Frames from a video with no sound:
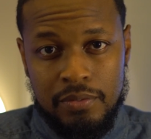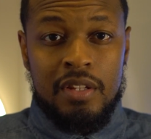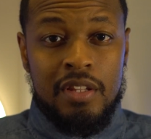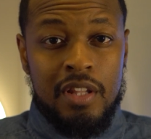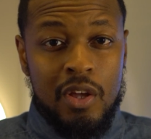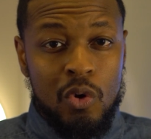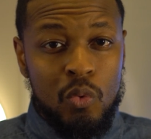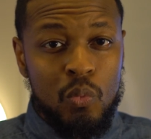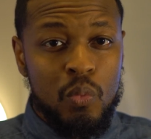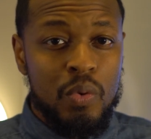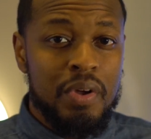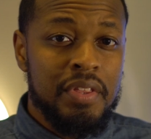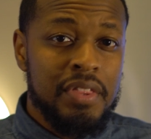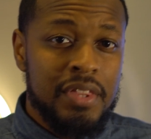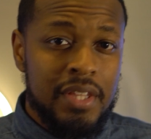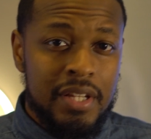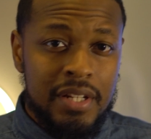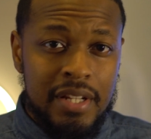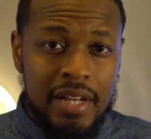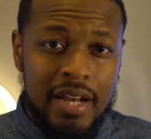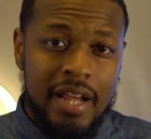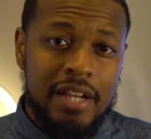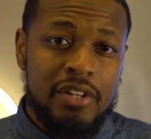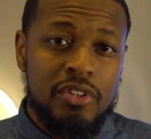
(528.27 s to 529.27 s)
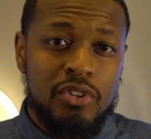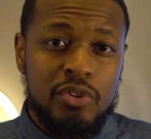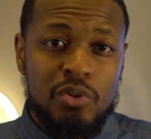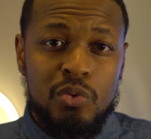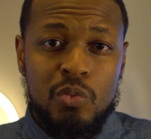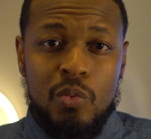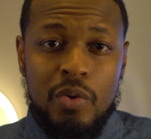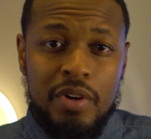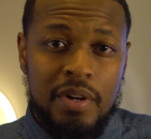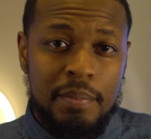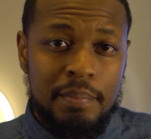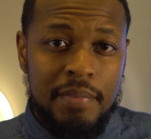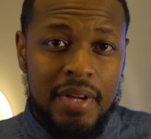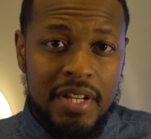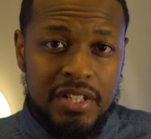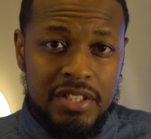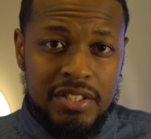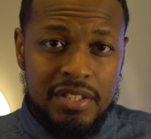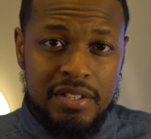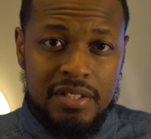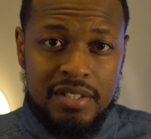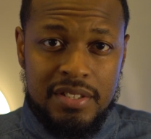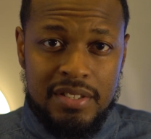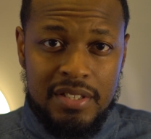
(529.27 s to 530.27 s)
Now, one thing that I do want to
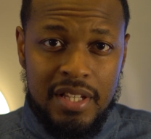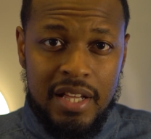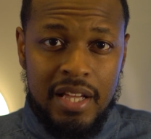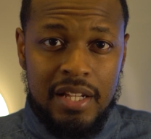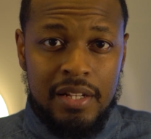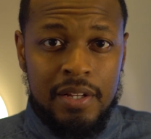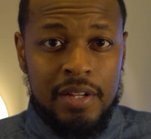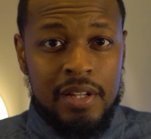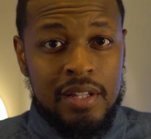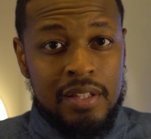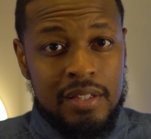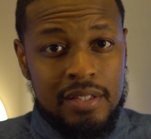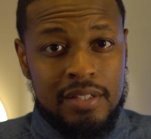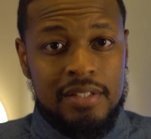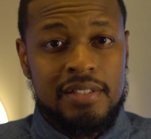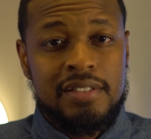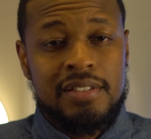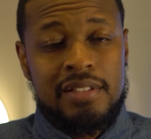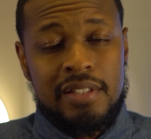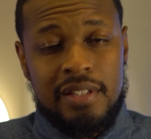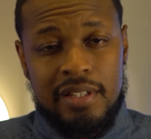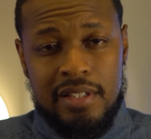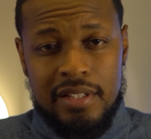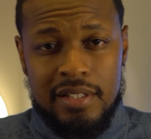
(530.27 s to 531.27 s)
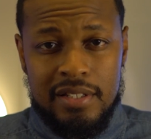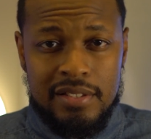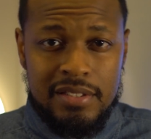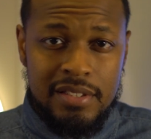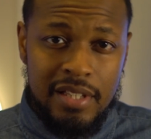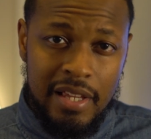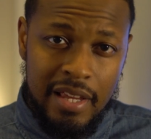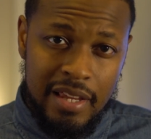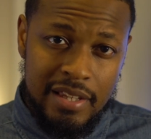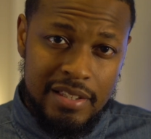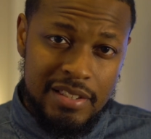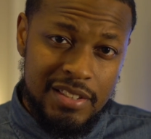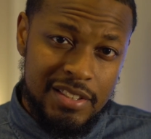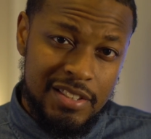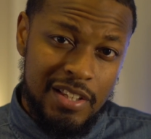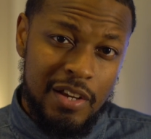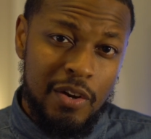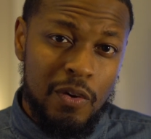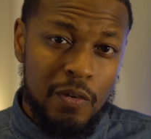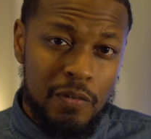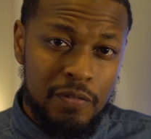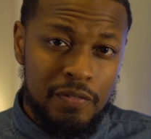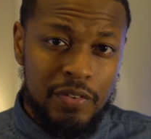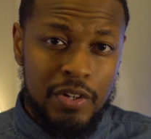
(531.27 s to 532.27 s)
mention is that this is a
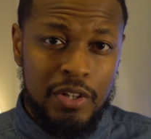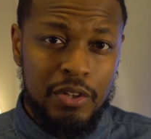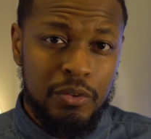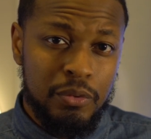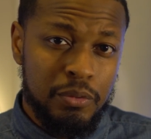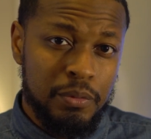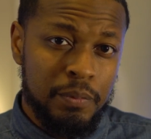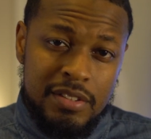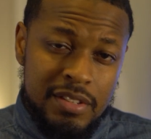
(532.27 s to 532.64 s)
cell phone.